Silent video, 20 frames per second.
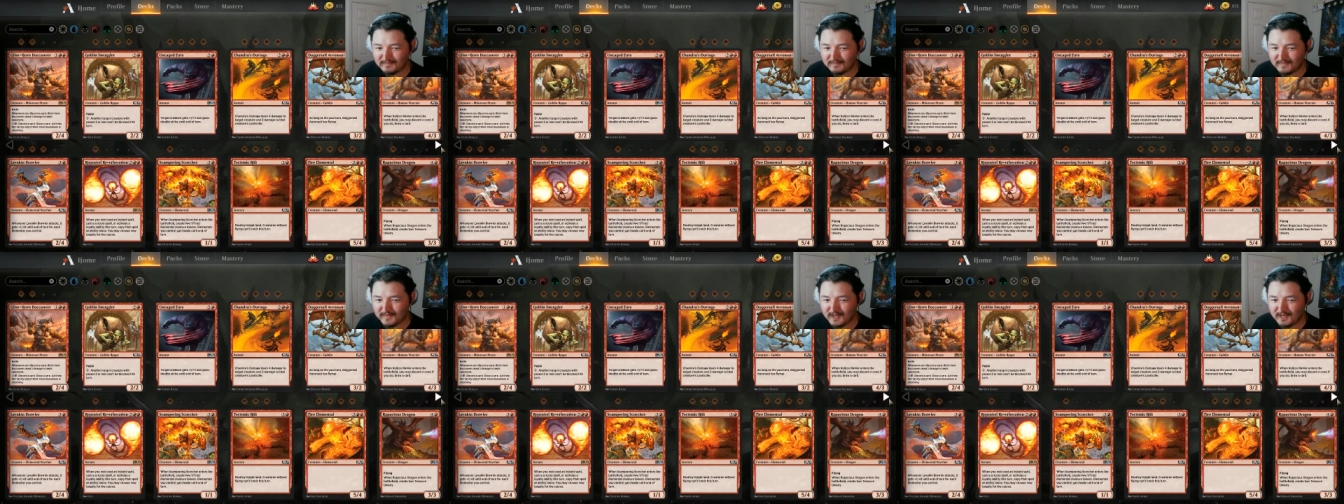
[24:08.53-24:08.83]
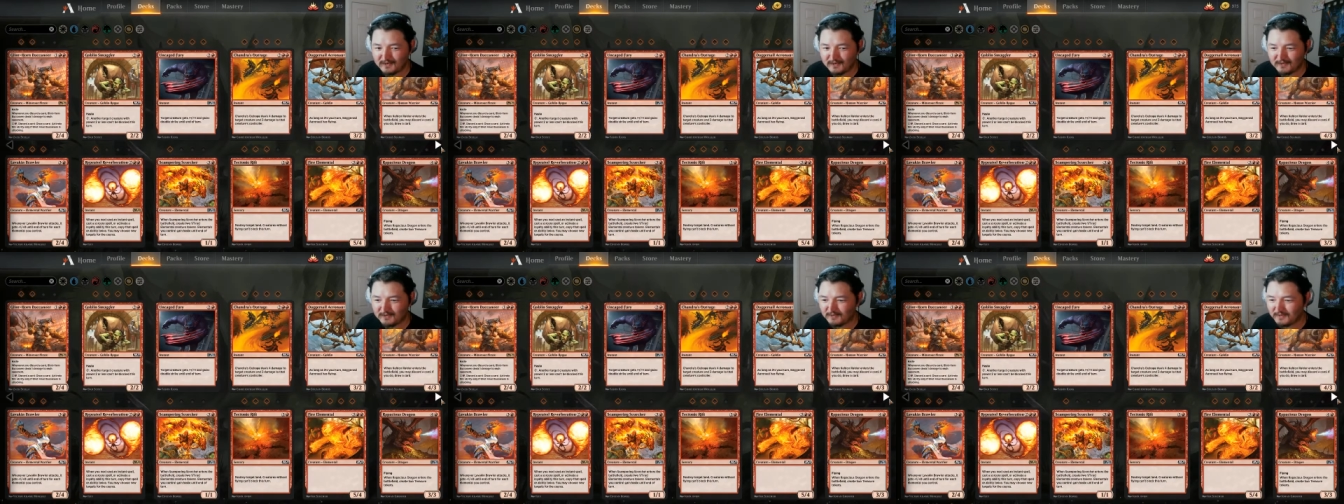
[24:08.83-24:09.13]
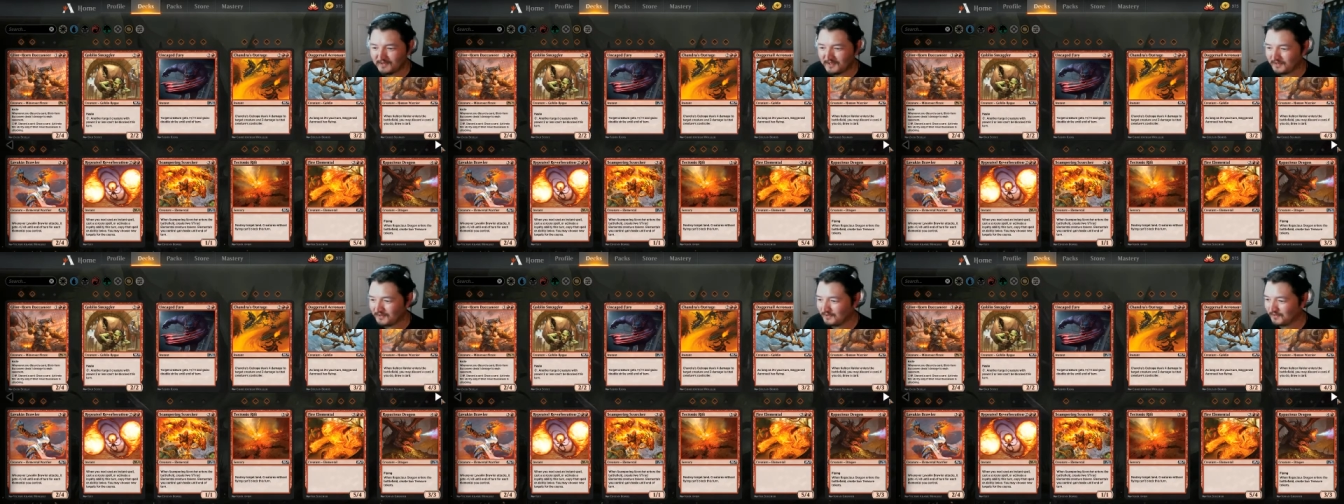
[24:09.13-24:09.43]
How do you
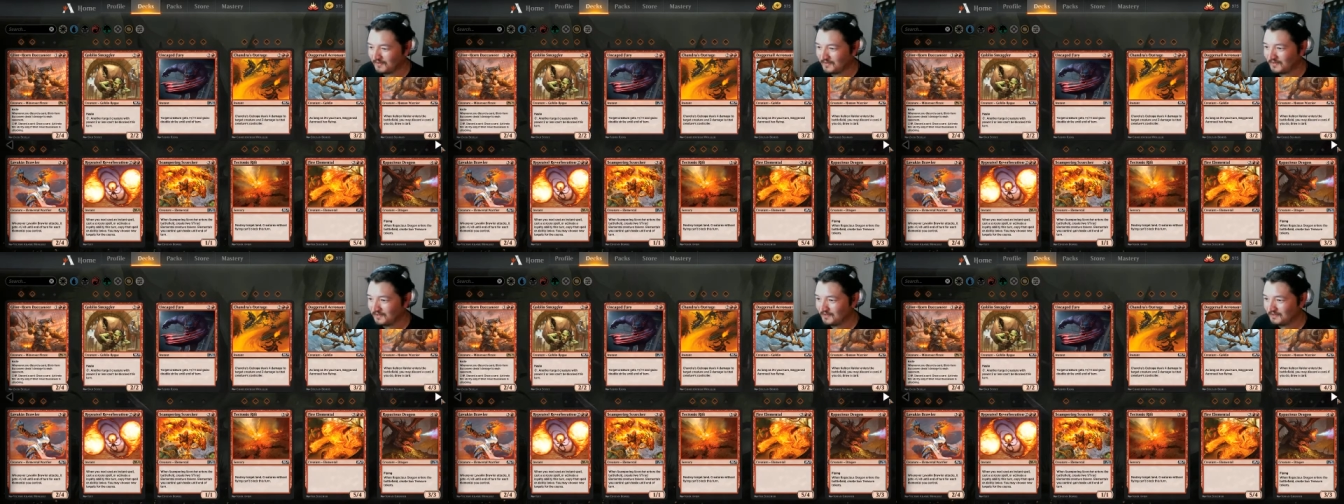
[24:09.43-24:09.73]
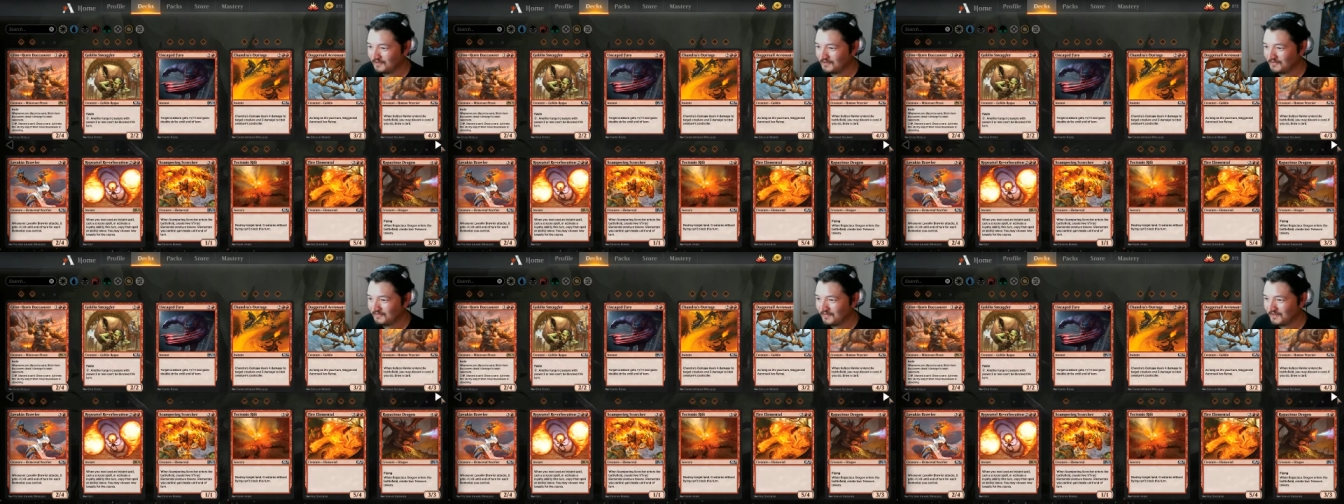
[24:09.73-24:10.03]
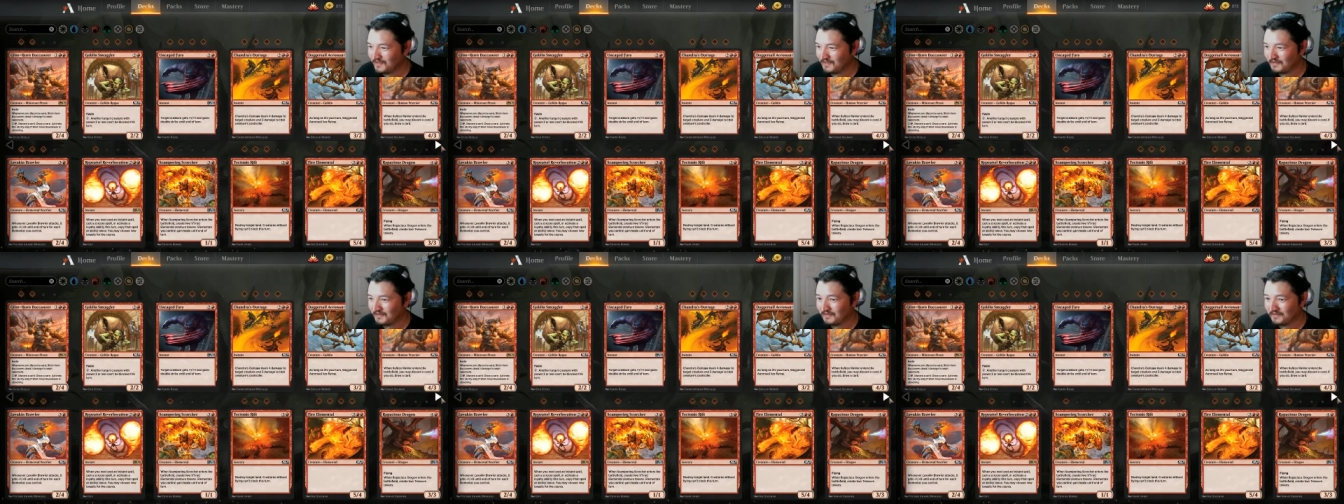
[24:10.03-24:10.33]
deal with Little
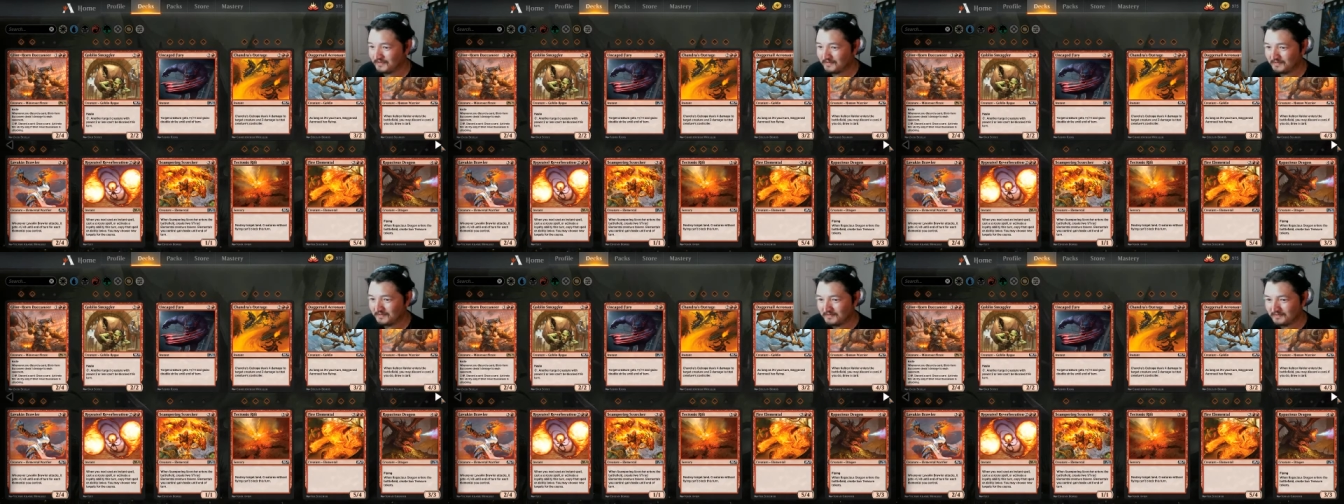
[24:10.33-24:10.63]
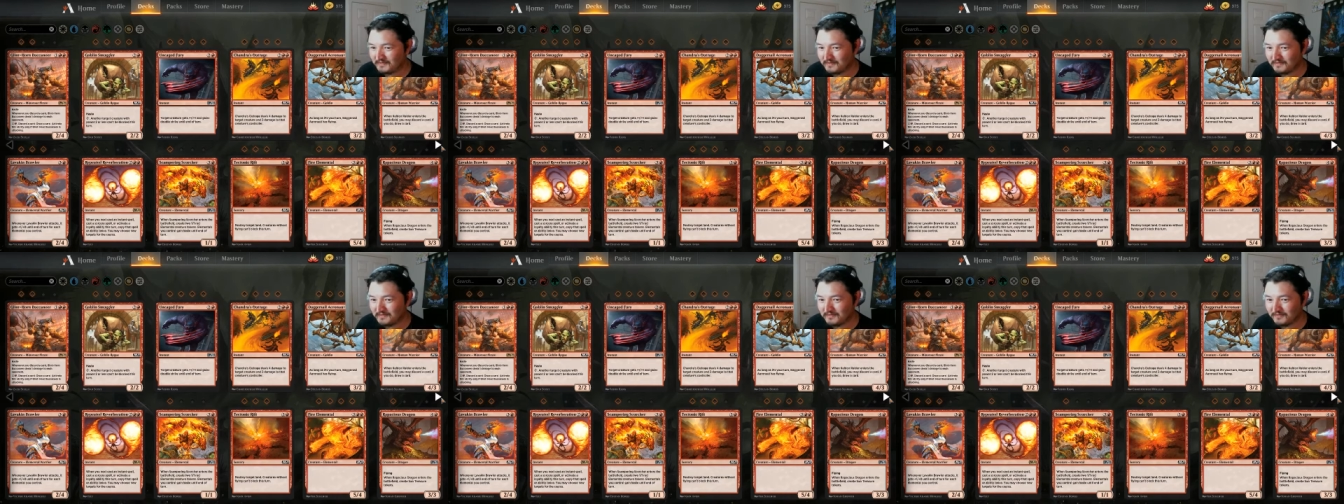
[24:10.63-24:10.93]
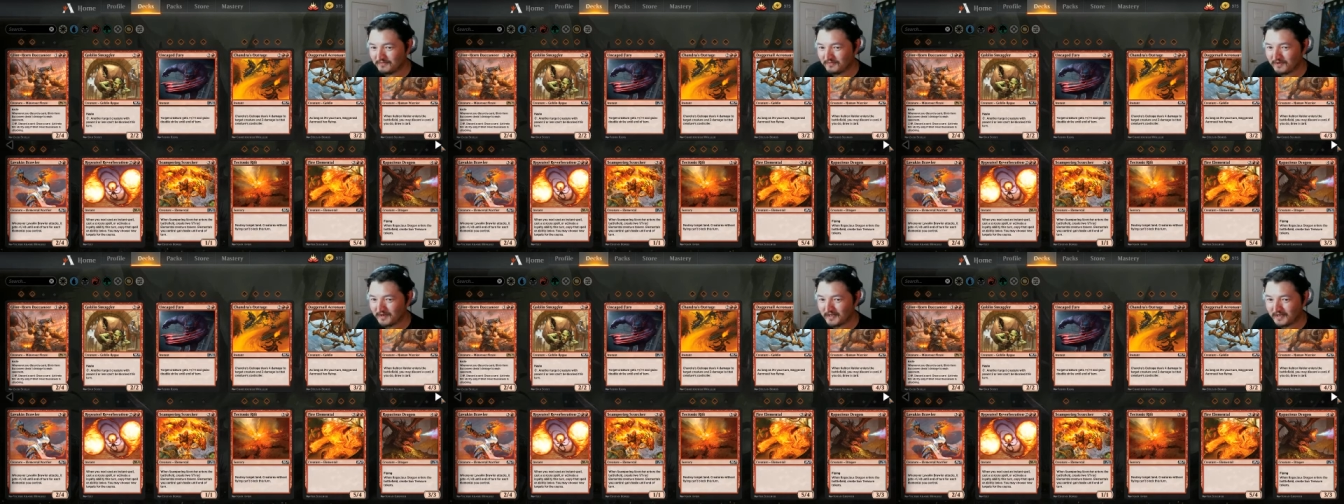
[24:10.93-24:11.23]
Teferi?
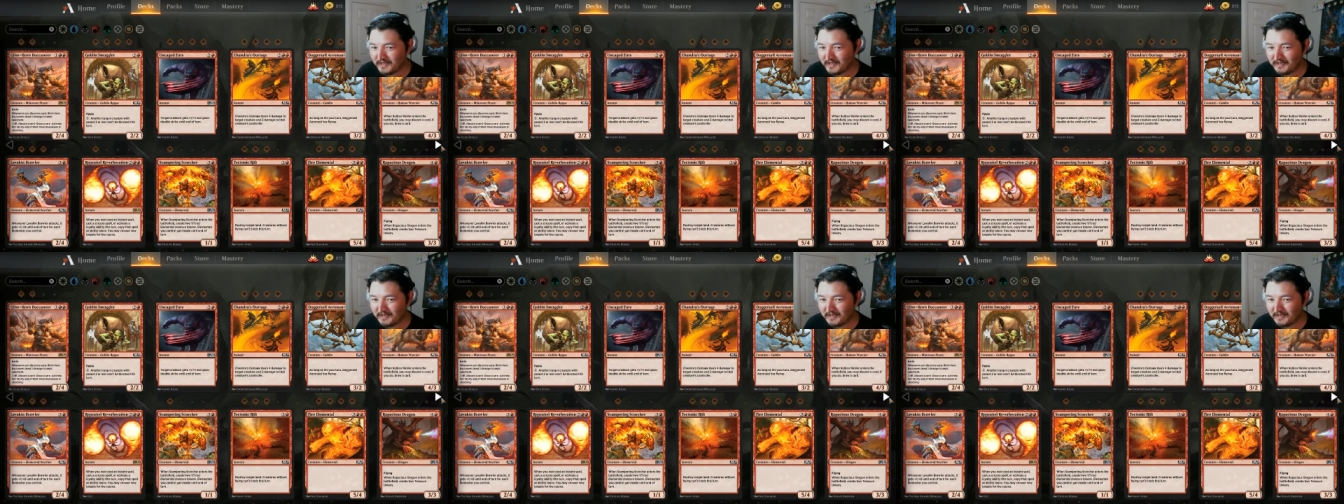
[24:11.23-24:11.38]
Fry.